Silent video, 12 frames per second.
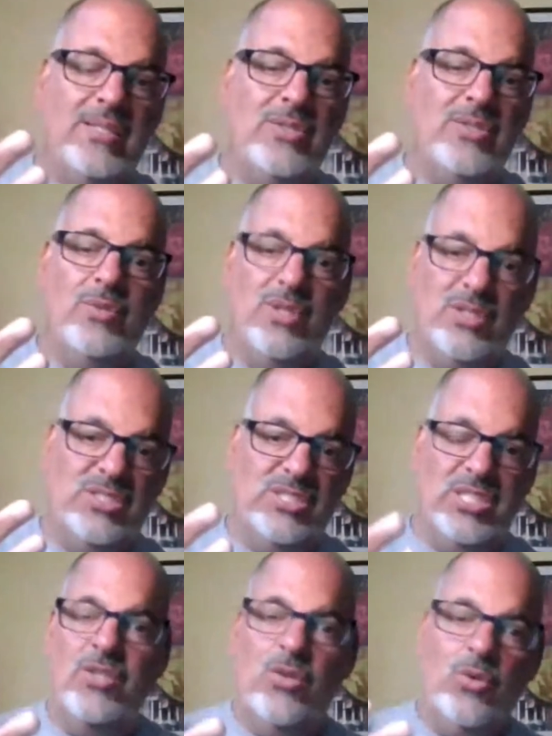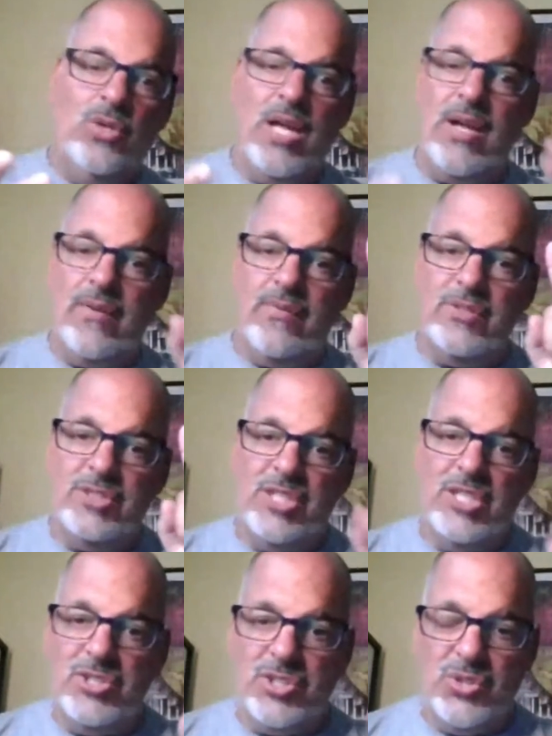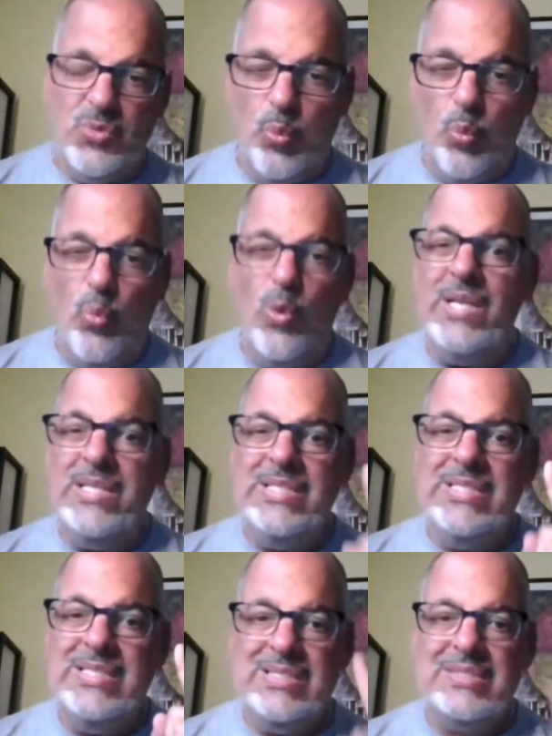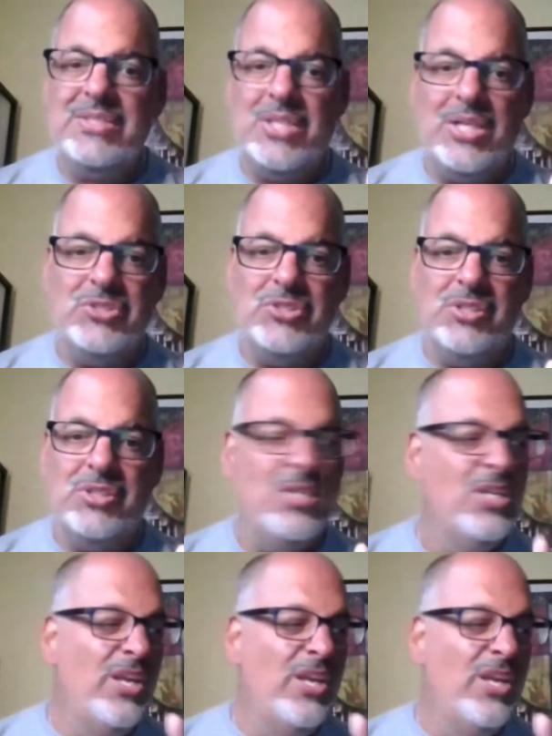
to a single conversation one discussion